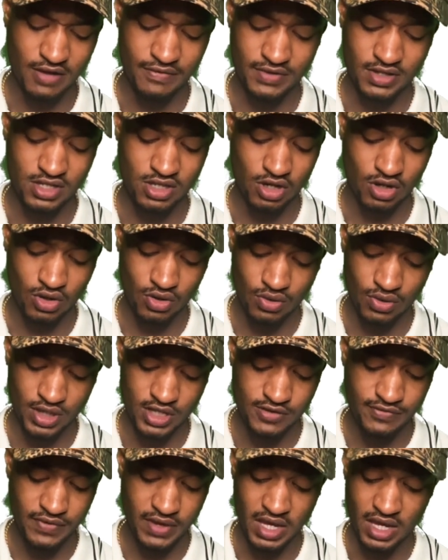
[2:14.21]
And so his
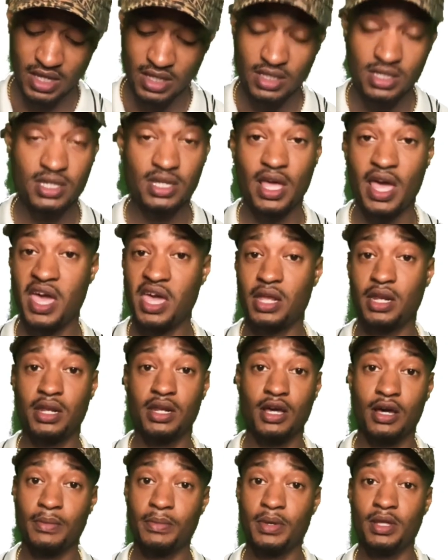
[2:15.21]
fans ate it
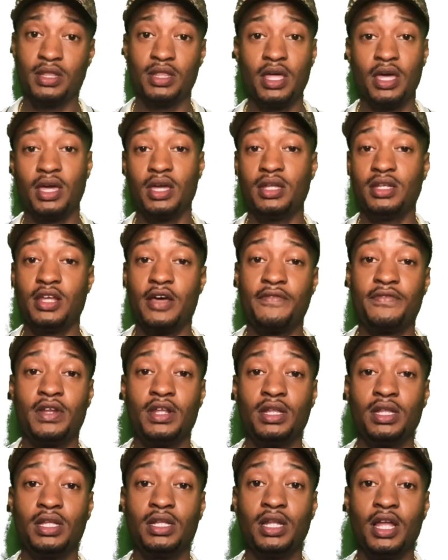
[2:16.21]
up and they
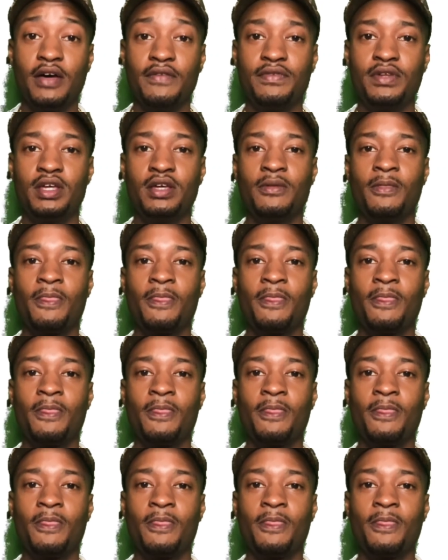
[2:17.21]
definitely loved it.